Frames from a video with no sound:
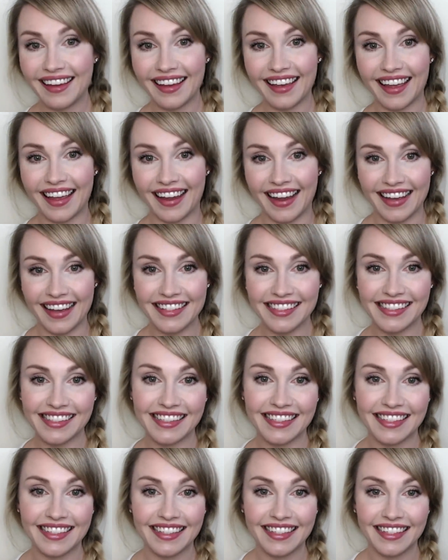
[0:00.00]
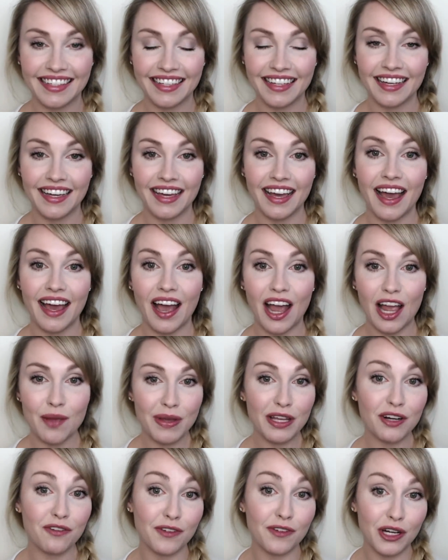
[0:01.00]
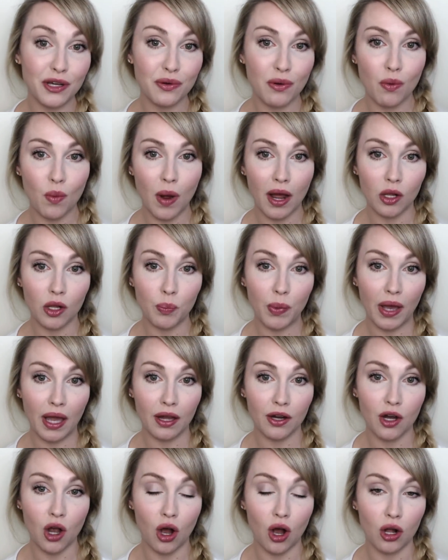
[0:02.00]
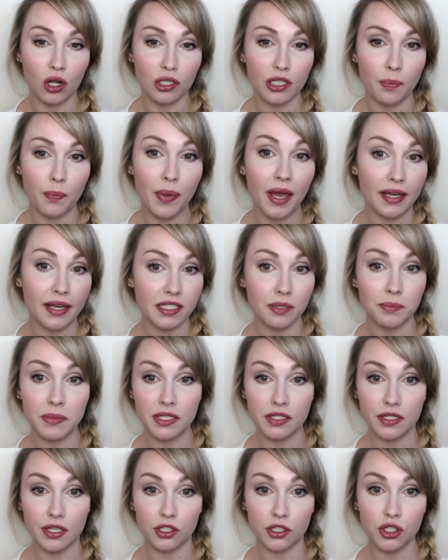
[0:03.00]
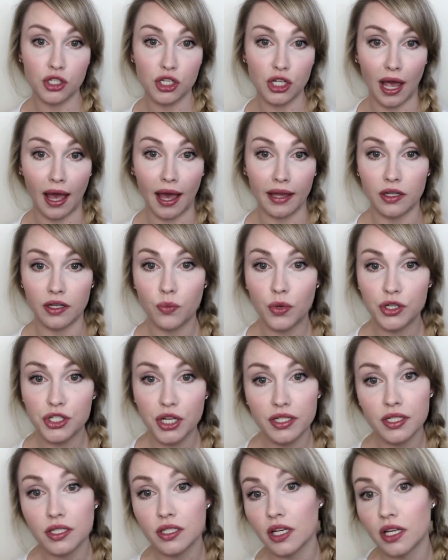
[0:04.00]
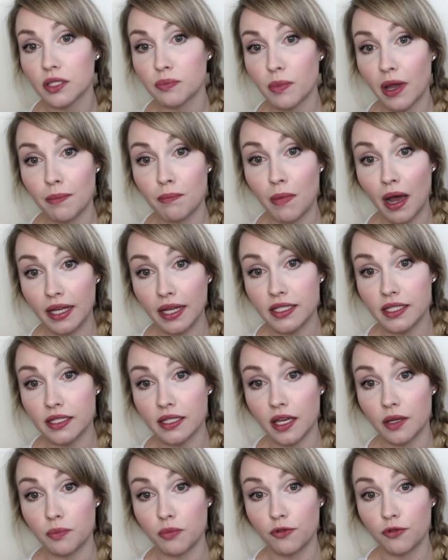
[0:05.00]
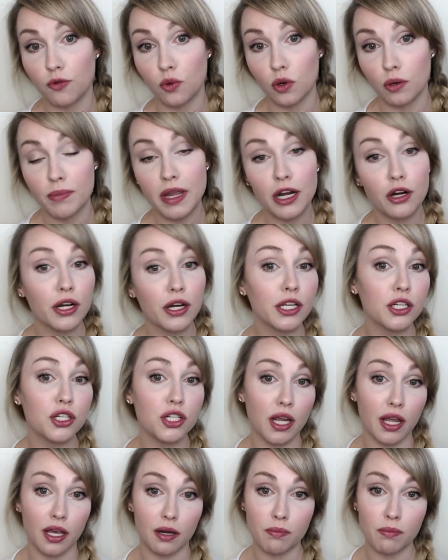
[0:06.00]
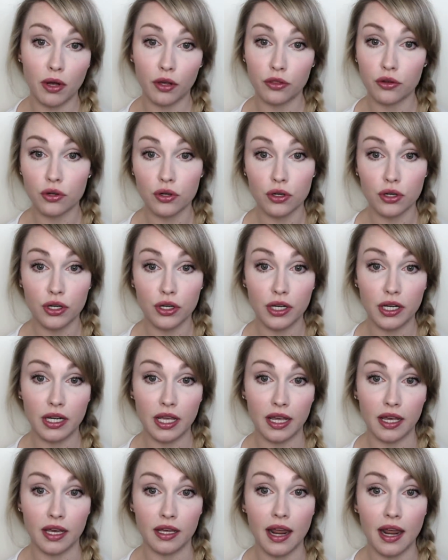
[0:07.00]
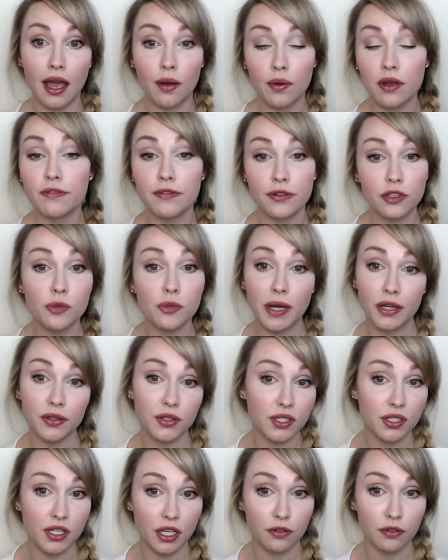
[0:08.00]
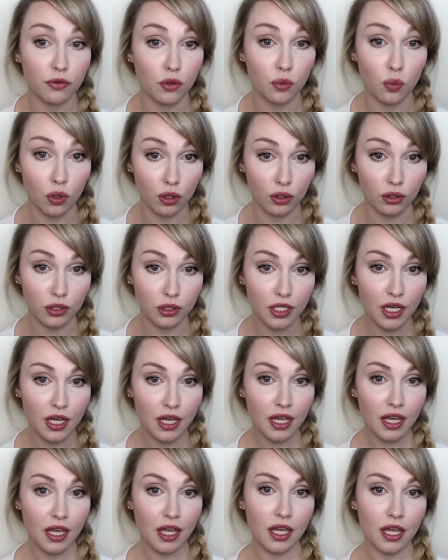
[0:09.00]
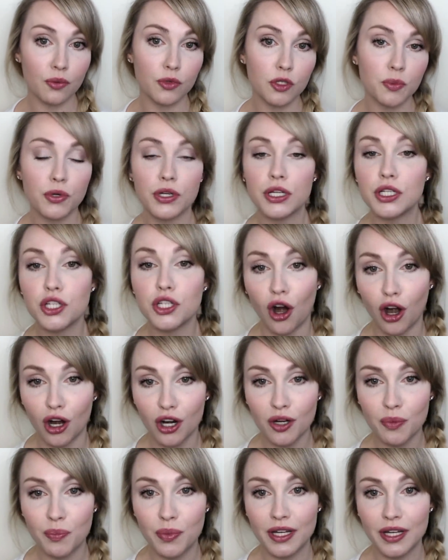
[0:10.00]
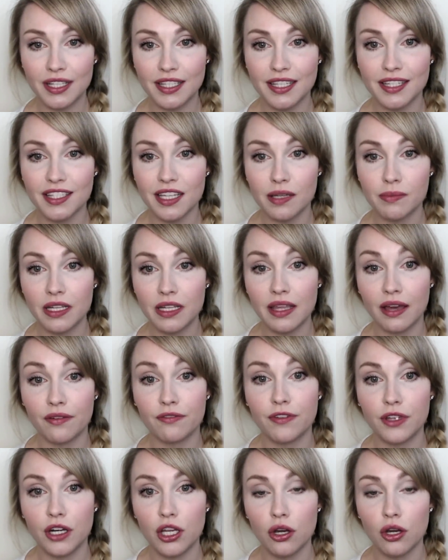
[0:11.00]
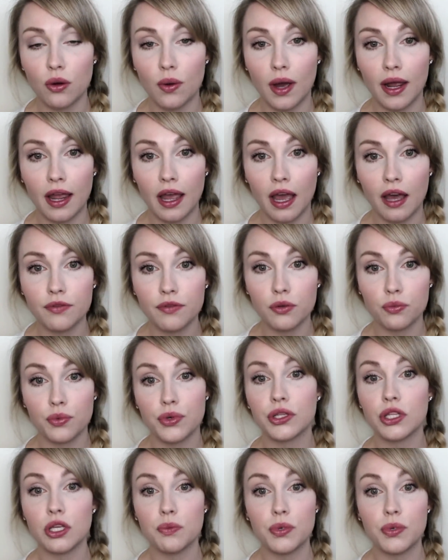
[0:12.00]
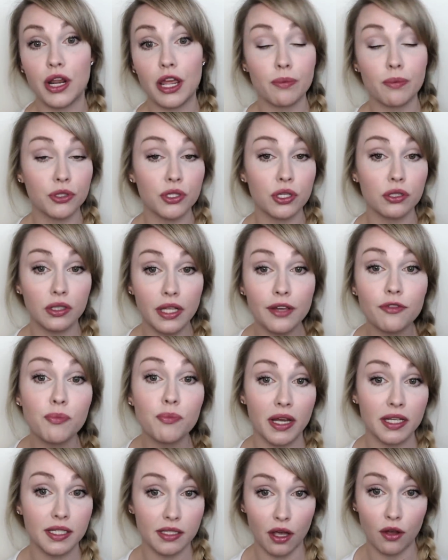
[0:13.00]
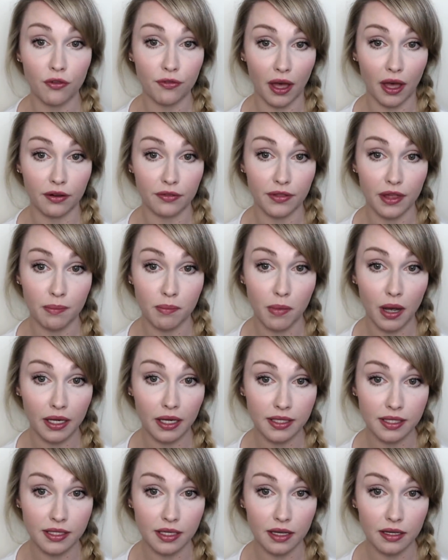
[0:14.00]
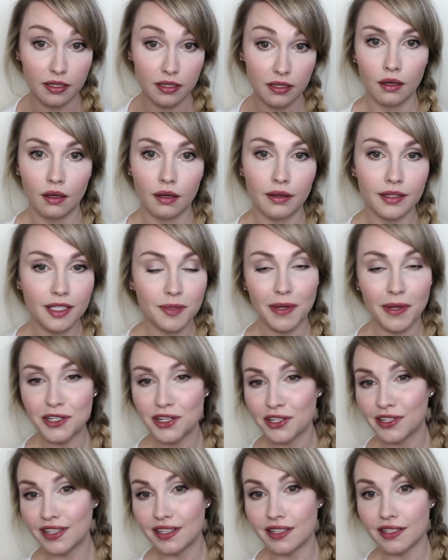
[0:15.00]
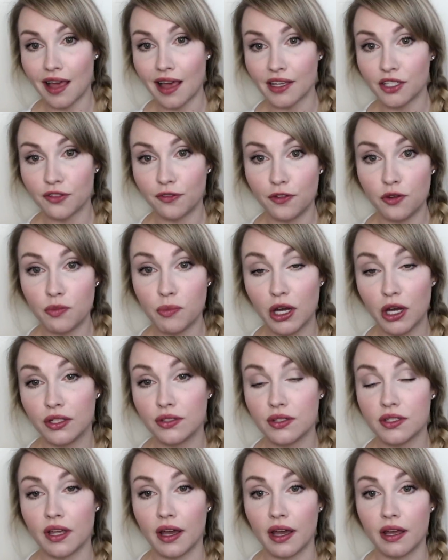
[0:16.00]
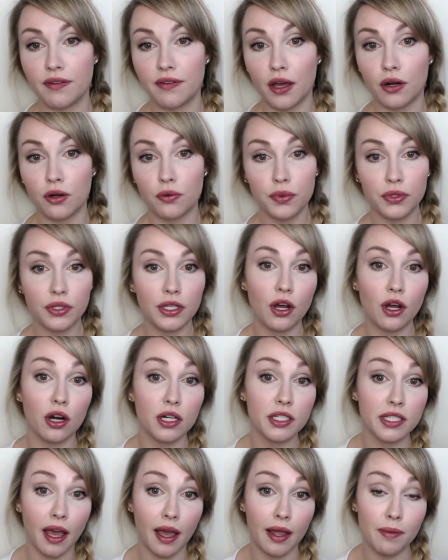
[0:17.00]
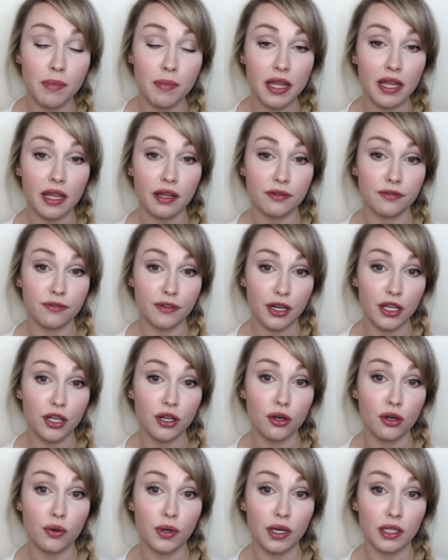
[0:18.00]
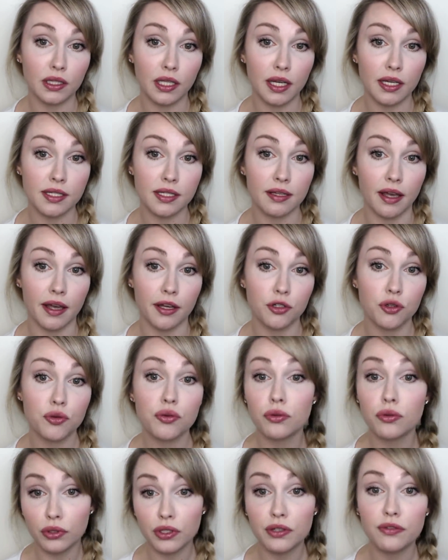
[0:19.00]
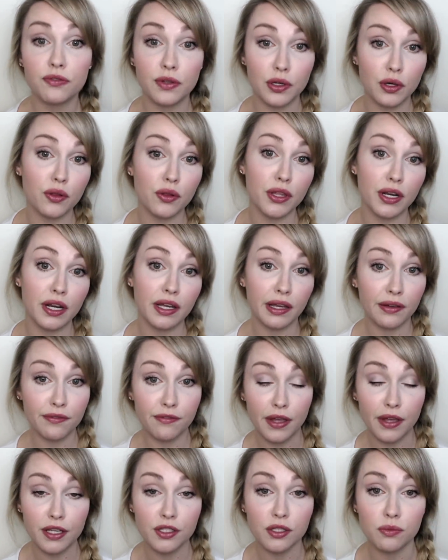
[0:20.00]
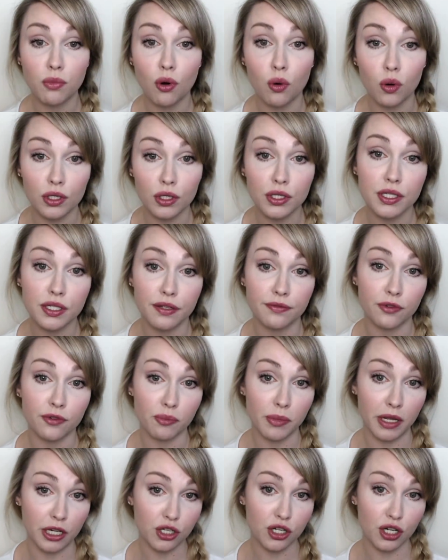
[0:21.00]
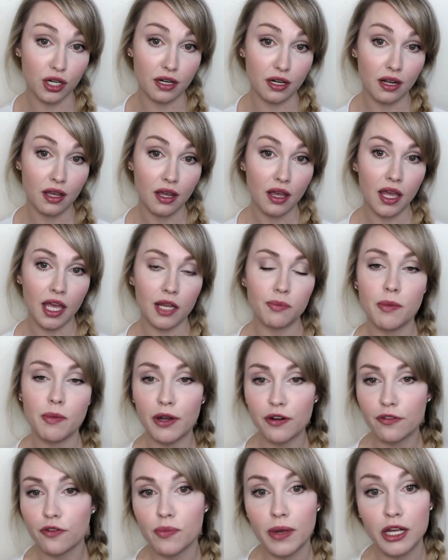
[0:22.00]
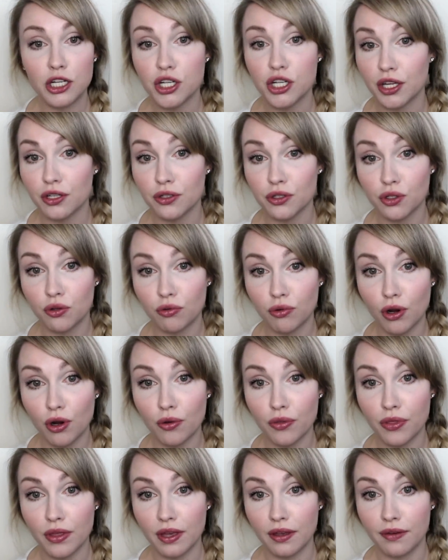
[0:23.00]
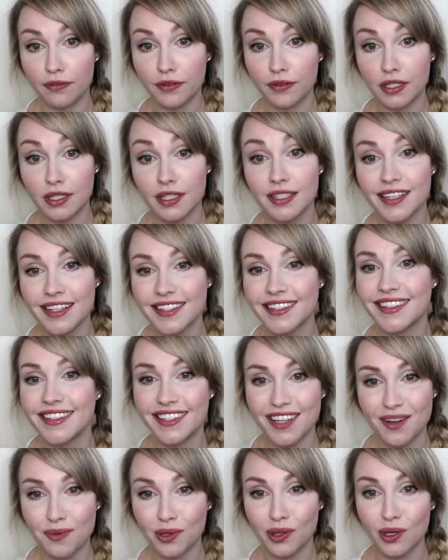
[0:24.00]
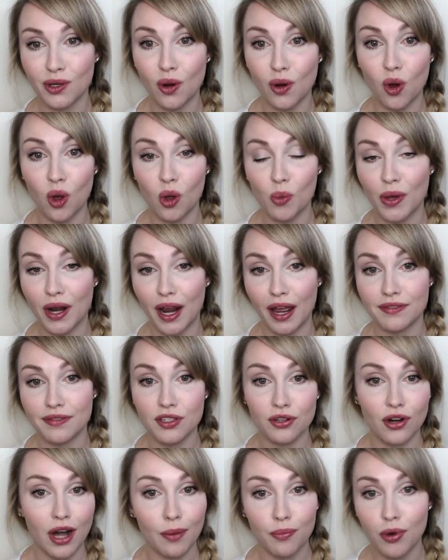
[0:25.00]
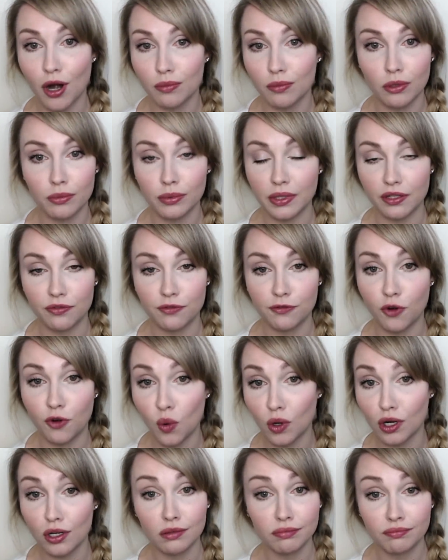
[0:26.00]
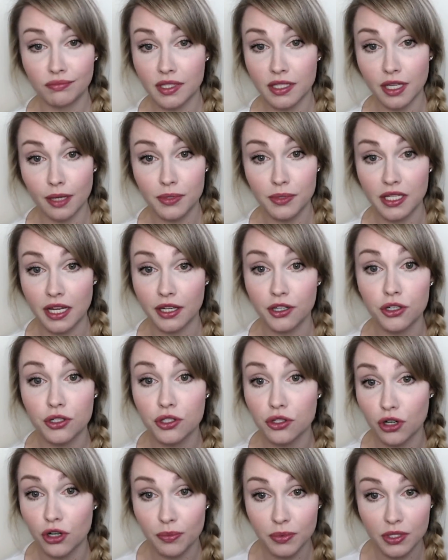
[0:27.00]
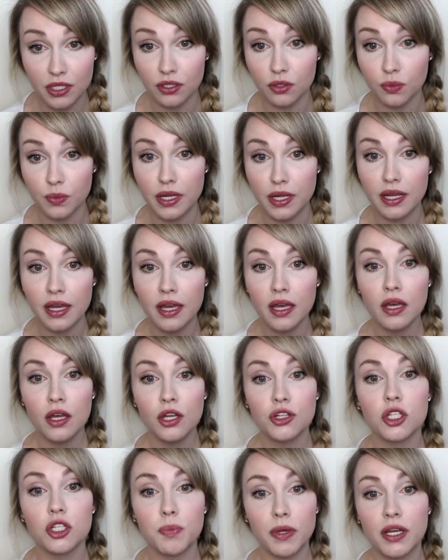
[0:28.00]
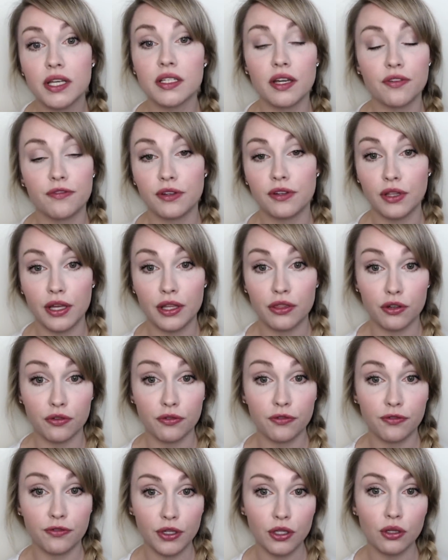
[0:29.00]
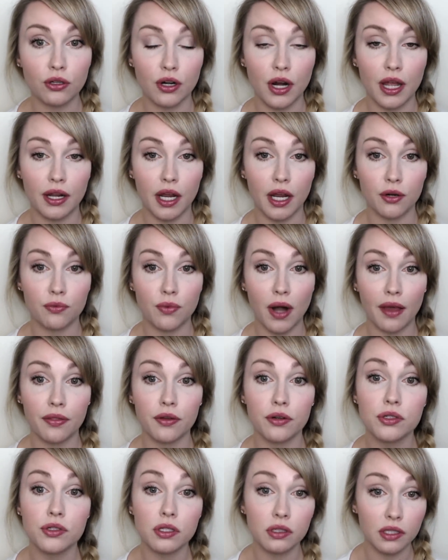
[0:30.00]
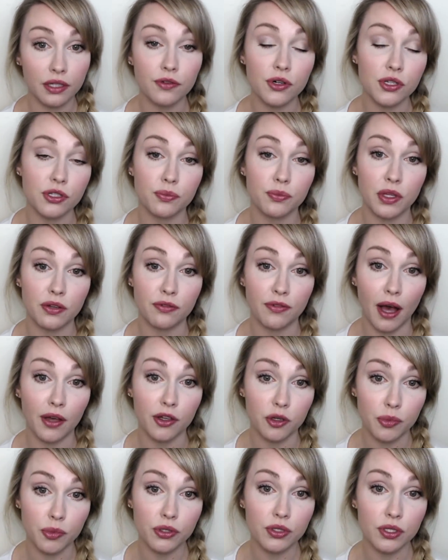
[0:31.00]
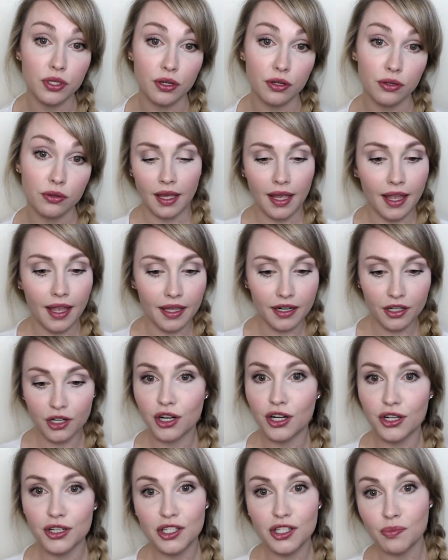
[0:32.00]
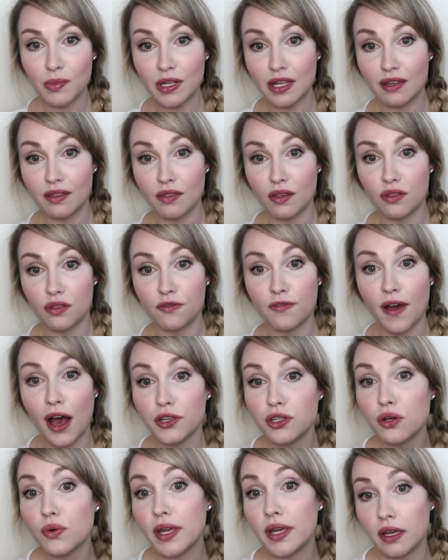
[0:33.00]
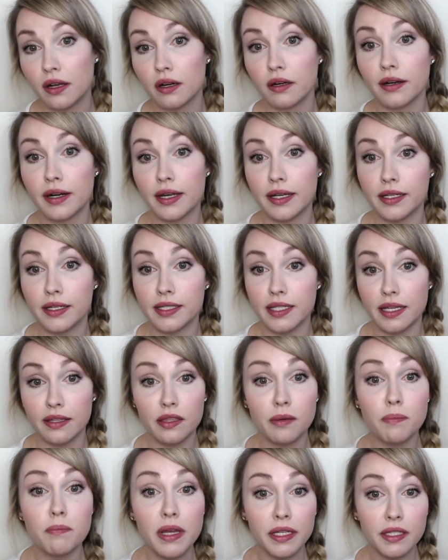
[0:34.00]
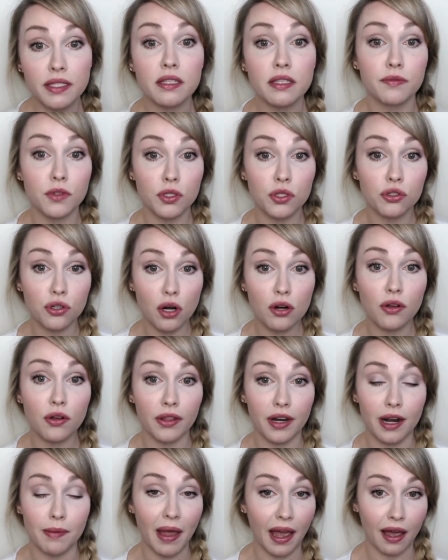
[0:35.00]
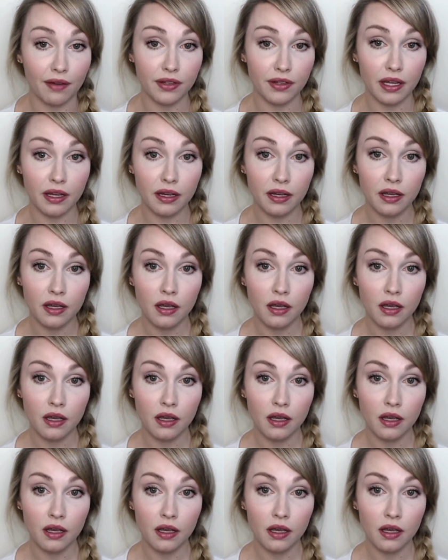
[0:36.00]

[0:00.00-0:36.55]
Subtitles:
Hey guys. I made a video a while back called A Pessimistic Chat, in which I discussed my mindset before marriage and motherhood and how I feel about the state of the world. It was pretty dark, but since I made that video, I haven't really been able to lift myself out of that mindset. Especially these last few months, I've had a really hard time making a video unless I truly feel that it conveys important information. It'd be better for my channel's growth if consistency were the goal, but I've scrapped probably 4 substandard scripts this week just because I feel like they're filler and I'd rather deliver something valuable to you. It occurred to me that the value here is in the midst of the struggle that I'm having.